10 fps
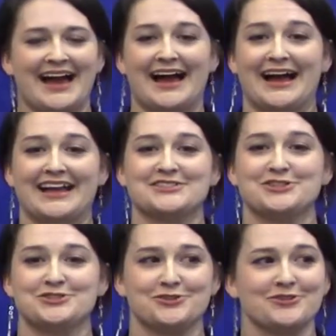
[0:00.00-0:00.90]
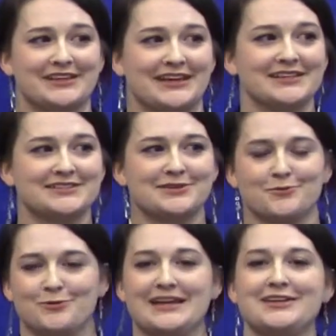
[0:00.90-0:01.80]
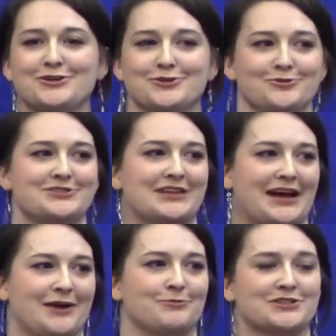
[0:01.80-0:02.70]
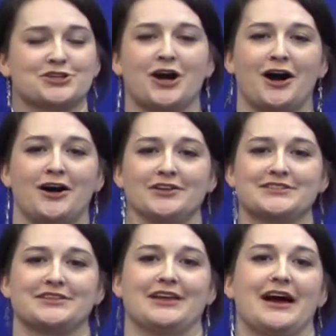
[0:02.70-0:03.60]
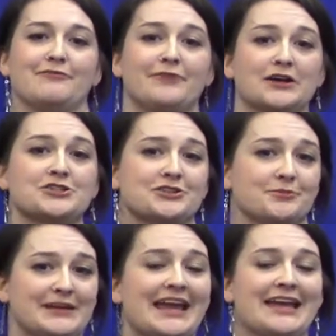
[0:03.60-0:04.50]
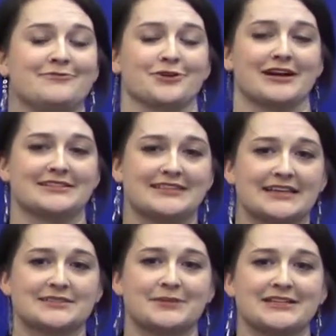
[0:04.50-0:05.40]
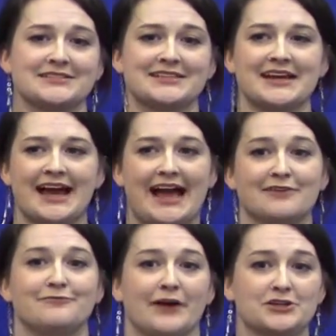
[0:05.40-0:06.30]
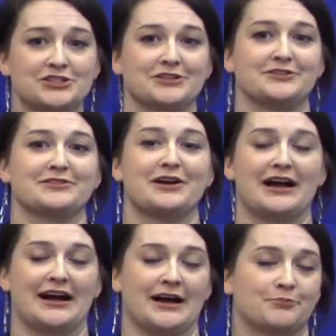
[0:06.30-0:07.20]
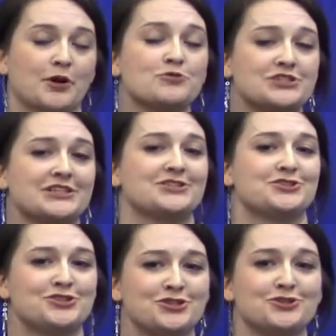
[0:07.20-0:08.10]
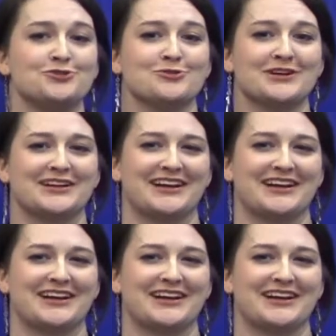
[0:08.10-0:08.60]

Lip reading: And to do this, we use what's called functional behavior assessment and functional approaches to